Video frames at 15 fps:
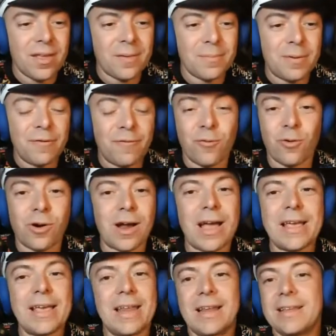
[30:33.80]
before I
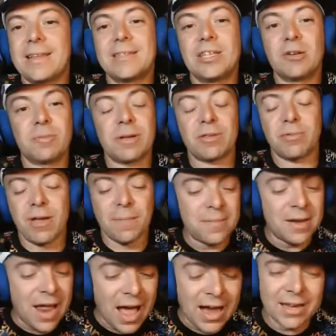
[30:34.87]
get into Xenoblade 3.
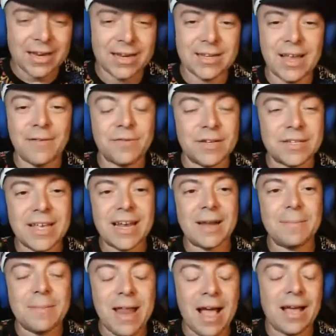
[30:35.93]
I've decided
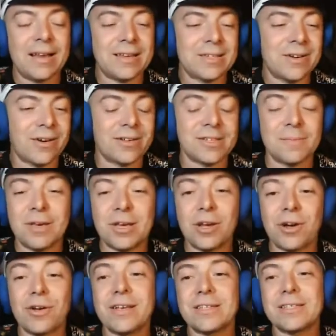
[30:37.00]
I'm not going to start it. So I'm
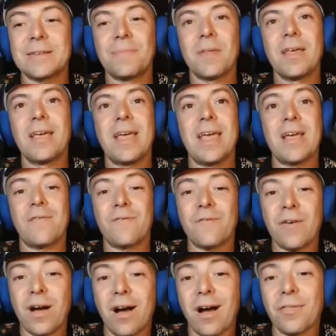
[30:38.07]
curious if
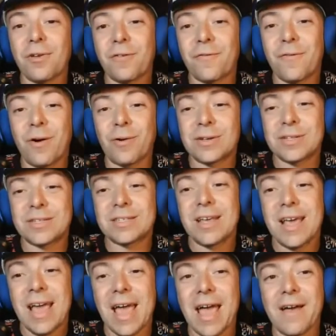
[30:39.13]
other folks
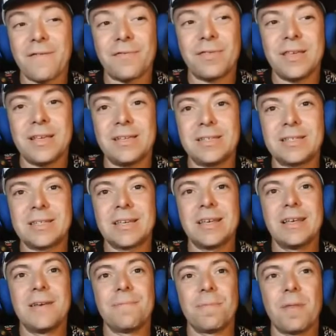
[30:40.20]
have these
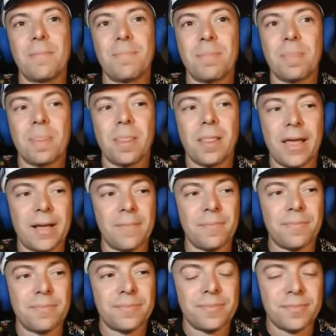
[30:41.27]
like
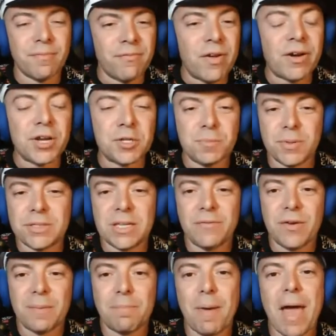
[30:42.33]
very
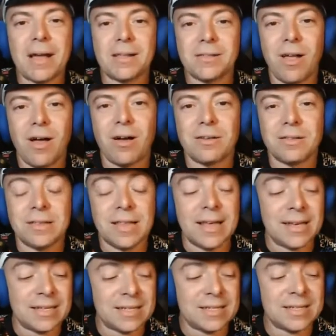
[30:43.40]
specific backlog
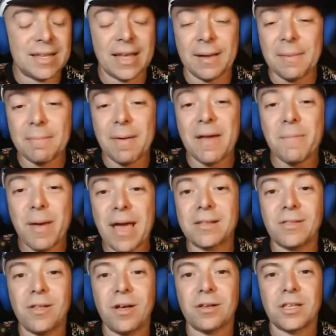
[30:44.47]
lists. Like my
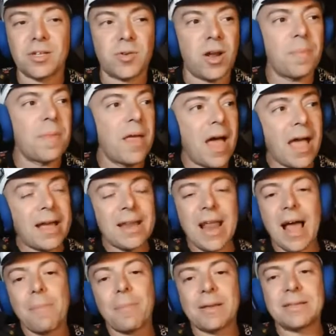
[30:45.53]
backlog list right now, I can
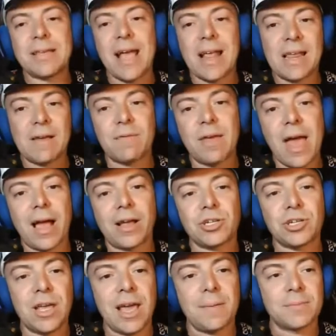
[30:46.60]
hop into any of the
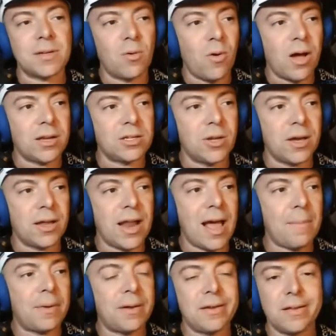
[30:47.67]
action games I want to. I can
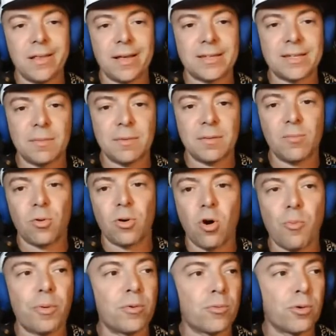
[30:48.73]
hop into like some of the more
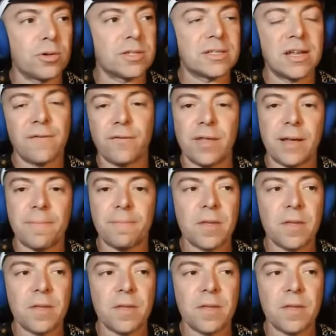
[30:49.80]
open world stuff like